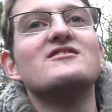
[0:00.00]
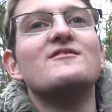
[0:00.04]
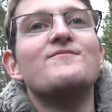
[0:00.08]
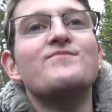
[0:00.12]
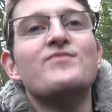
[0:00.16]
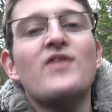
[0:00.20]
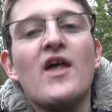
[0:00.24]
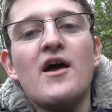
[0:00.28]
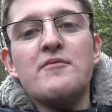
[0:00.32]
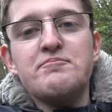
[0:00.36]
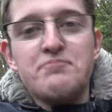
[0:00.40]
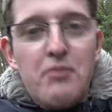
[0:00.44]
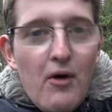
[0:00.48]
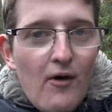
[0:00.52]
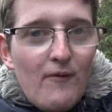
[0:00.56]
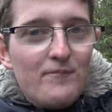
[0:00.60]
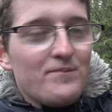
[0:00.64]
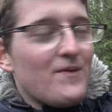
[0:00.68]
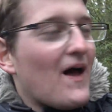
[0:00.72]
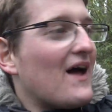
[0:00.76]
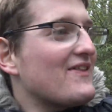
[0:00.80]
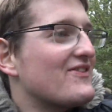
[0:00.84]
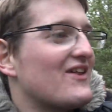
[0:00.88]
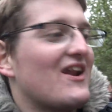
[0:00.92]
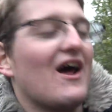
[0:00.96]
But
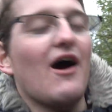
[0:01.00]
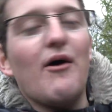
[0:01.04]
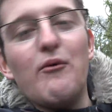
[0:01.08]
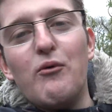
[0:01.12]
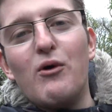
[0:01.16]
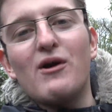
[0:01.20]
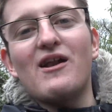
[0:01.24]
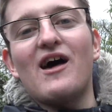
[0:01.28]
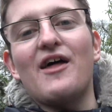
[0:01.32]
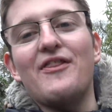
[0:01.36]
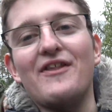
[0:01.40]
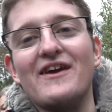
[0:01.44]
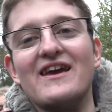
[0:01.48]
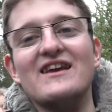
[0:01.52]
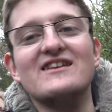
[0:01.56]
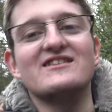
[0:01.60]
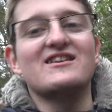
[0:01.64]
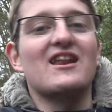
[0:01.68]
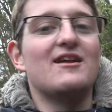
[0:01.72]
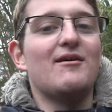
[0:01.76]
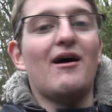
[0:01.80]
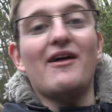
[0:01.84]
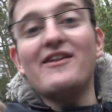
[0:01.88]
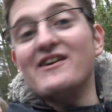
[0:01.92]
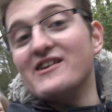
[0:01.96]
I don't know what I think it's
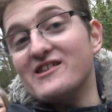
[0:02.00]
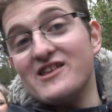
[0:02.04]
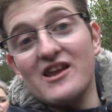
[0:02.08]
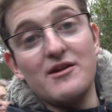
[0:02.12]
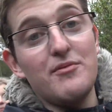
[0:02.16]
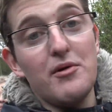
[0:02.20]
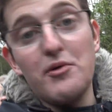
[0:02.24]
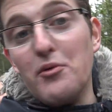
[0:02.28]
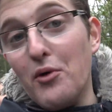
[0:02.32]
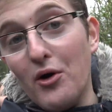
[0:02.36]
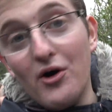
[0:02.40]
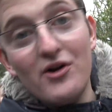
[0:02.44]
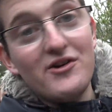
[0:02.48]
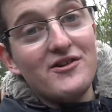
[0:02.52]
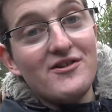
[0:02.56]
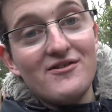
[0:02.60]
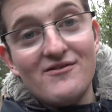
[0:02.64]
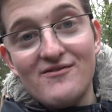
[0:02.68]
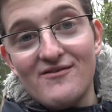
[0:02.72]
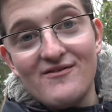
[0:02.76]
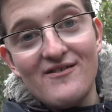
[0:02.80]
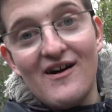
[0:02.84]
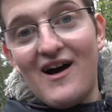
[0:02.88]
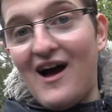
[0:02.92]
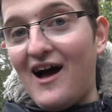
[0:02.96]
going to be. I think it's going to be wood.
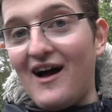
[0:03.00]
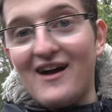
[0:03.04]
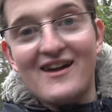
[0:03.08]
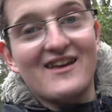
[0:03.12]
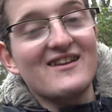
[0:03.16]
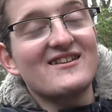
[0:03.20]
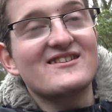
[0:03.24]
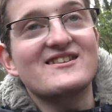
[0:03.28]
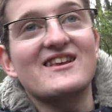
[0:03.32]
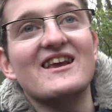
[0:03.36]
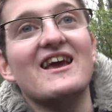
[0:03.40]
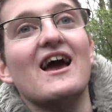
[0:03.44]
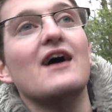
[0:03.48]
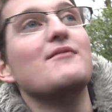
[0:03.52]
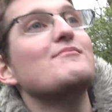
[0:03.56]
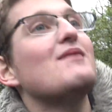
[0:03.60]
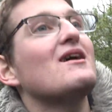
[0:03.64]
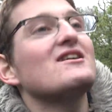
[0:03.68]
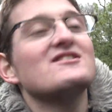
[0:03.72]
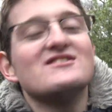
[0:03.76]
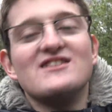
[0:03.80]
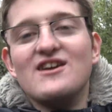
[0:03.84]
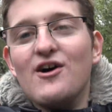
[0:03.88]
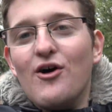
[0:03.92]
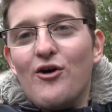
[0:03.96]
I can see it.
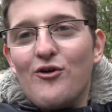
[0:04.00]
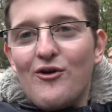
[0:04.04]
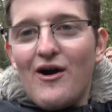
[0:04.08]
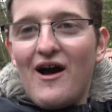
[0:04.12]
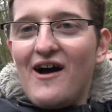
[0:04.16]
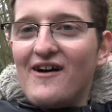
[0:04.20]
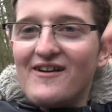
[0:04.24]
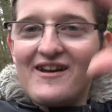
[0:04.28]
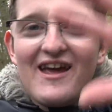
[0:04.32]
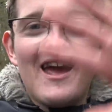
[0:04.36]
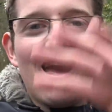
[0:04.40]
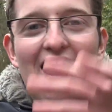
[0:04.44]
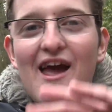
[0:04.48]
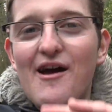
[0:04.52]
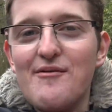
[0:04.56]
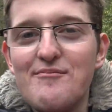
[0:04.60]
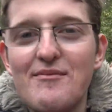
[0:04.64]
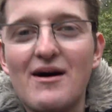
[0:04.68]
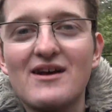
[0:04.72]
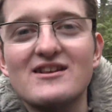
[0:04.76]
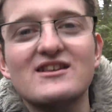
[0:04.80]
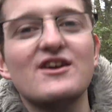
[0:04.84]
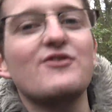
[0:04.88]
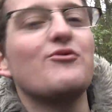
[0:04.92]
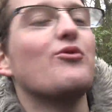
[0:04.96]
Imagine it all round here.
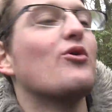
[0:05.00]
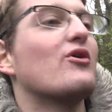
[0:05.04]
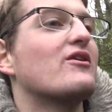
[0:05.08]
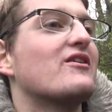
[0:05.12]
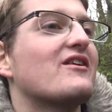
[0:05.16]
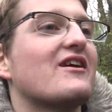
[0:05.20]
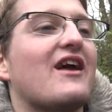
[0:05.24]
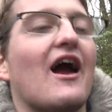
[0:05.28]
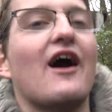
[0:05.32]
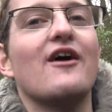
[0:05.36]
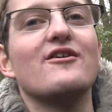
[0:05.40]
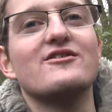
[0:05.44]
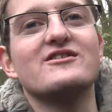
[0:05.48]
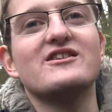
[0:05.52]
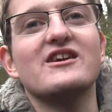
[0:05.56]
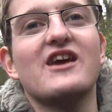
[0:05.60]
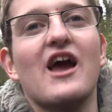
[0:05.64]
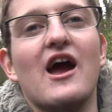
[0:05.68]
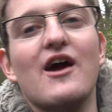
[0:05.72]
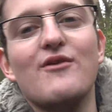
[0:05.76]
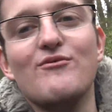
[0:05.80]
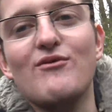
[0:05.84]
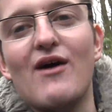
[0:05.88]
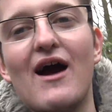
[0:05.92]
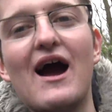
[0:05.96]
Massive wooden coaster
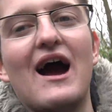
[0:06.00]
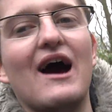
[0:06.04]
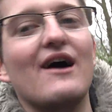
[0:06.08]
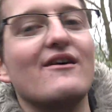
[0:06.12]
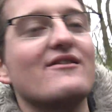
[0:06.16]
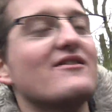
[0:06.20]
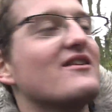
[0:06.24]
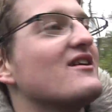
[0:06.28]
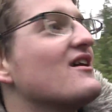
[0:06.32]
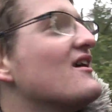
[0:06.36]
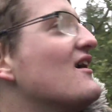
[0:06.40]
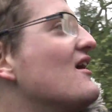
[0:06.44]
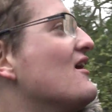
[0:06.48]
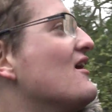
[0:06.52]
going round.